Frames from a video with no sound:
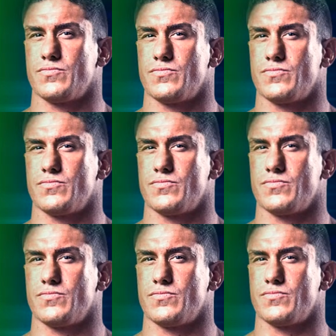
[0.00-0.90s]

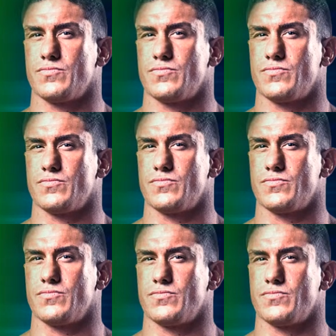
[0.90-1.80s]

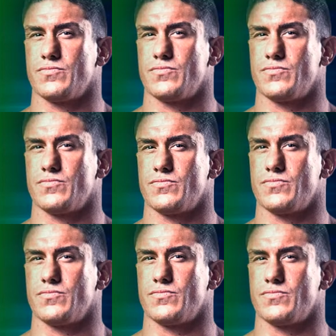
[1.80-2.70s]

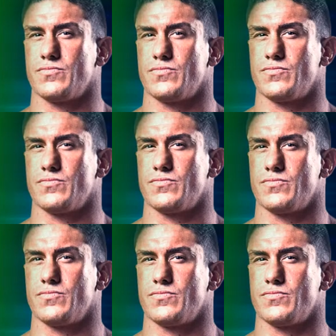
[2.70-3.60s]

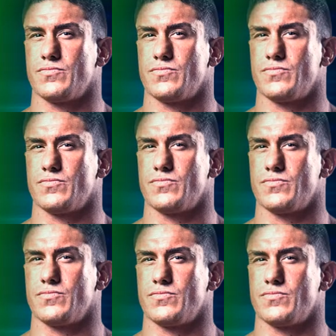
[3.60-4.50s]

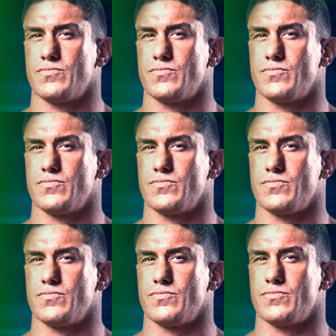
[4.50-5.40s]

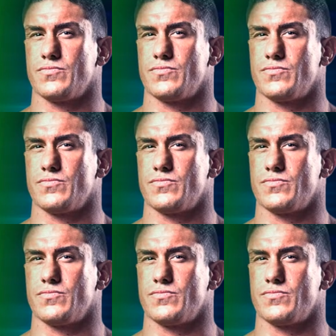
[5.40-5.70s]
This person isn't speaking.